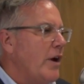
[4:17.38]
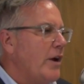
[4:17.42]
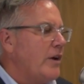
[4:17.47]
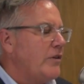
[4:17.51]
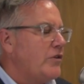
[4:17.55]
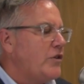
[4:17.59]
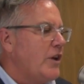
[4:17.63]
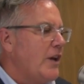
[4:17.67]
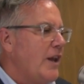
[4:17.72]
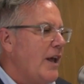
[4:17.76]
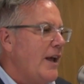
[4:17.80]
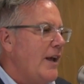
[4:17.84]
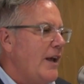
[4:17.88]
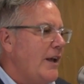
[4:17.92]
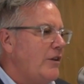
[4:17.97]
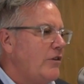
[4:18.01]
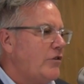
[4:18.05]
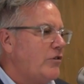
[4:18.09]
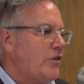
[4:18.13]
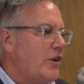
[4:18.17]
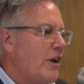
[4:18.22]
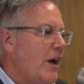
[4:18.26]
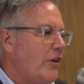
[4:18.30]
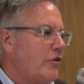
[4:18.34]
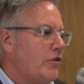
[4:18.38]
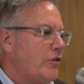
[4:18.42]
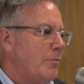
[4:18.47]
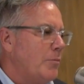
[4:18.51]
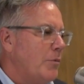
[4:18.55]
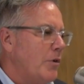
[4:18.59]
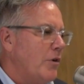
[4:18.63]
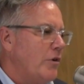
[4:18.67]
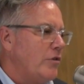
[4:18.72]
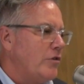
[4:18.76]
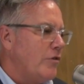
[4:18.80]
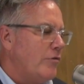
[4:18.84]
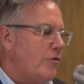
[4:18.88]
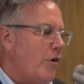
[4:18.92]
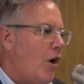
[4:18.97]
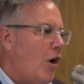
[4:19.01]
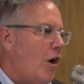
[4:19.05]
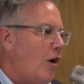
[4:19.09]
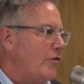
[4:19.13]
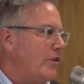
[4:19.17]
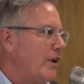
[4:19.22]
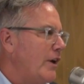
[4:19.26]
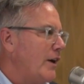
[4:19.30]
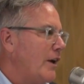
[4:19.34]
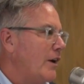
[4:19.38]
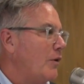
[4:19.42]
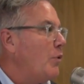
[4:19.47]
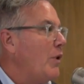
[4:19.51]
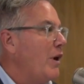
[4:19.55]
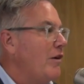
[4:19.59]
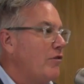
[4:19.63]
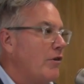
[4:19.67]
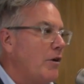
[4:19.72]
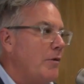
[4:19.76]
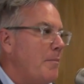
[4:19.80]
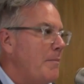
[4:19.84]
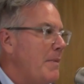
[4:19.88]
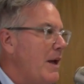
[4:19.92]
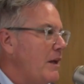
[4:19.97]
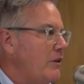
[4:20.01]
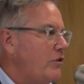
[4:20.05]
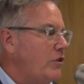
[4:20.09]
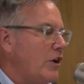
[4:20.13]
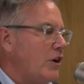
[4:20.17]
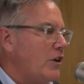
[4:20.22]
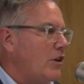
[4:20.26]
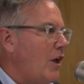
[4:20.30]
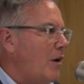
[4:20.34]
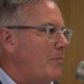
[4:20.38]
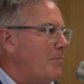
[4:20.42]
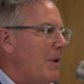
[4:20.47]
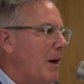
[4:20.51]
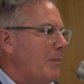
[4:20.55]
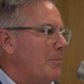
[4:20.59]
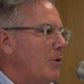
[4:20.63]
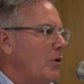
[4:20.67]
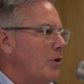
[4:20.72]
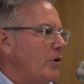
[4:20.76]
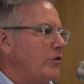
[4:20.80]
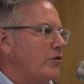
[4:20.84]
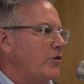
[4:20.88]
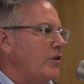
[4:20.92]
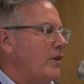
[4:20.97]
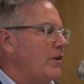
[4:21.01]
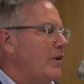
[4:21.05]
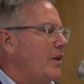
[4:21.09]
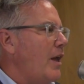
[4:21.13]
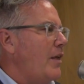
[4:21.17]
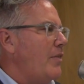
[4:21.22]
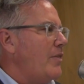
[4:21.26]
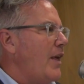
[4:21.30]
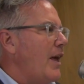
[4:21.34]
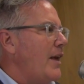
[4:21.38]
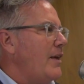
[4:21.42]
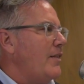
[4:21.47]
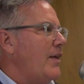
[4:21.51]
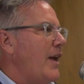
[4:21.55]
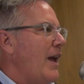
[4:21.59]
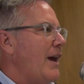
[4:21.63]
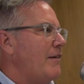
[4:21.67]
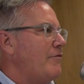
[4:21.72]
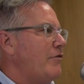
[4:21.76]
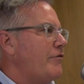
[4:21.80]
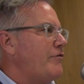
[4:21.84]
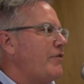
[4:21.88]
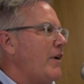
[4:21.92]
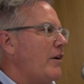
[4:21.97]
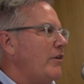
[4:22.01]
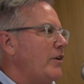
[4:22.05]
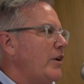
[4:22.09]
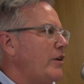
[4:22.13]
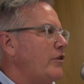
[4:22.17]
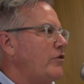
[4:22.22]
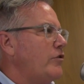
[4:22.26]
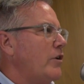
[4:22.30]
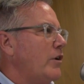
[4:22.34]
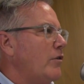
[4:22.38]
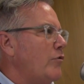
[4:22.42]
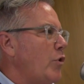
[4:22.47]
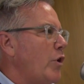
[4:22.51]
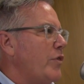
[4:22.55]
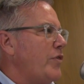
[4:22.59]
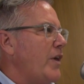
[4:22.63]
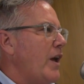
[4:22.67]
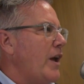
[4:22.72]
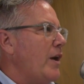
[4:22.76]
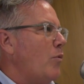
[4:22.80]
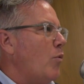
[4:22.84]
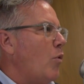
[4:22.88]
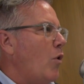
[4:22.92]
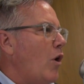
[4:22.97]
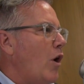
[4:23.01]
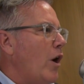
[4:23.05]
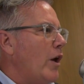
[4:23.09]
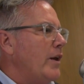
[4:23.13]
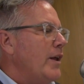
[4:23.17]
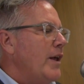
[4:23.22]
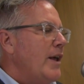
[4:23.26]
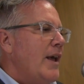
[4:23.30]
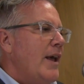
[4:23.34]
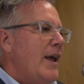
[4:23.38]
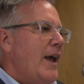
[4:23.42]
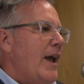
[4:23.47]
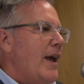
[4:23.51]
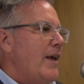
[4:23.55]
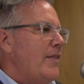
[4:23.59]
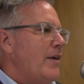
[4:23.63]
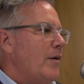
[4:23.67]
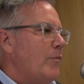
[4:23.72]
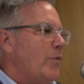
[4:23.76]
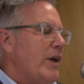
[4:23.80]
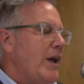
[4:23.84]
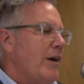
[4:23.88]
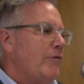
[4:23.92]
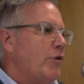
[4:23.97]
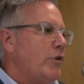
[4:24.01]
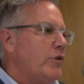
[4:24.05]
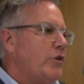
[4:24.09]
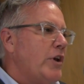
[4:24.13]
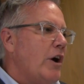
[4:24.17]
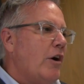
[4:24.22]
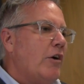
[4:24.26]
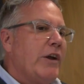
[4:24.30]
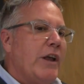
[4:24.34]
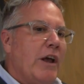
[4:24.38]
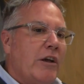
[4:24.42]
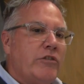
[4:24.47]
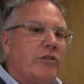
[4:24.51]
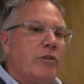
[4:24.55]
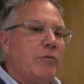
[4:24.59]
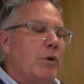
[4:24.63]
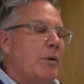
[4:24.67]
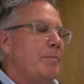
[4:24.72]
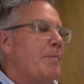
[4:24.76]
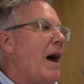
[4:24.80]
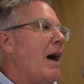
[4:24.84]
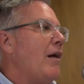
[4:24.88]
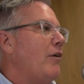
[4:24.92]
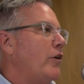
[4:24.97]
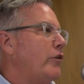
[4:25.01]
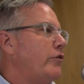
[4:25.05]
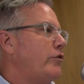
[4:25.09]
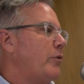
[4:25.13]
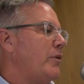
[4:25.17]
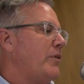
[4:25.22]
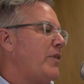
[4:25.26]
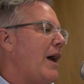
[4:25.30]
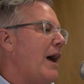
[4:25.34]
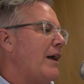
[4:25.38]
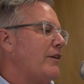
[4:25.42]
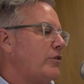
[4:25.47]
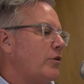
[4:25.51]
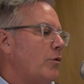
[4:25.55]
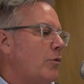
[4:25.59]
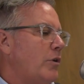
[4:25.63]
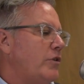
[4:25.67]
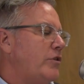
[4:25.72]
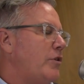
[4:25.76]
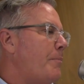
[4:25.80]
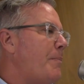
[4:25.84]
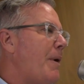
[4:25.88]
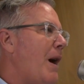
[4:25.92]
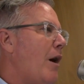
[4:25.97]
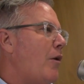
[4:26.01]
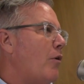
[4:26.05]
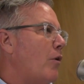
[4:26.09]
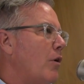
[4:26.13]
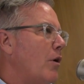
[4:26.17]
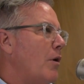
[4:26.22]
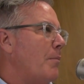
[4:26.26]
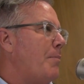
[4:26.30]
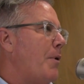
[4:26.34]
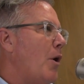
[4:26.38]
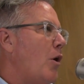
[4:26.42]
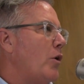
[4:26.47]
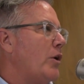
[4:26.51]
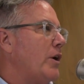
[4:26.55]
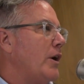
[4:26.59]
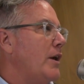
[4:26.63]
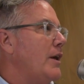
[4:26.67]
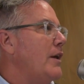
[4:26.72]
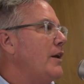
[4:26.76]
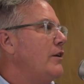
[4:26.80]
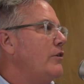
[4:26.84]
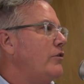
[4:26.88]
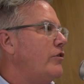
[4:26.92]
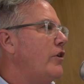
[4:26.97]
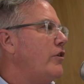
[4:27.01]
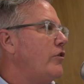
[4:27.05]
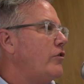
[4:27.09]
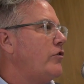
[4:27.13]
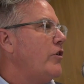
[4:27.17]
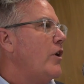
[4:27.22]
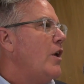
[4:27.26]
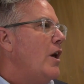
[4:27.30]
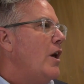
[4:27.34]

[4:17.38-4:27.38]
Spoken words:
today's customer is evolving. We have amazing club members, and they have a foundation of what they want, and then we have hotel guests that we balance with that. So the power of Boca is this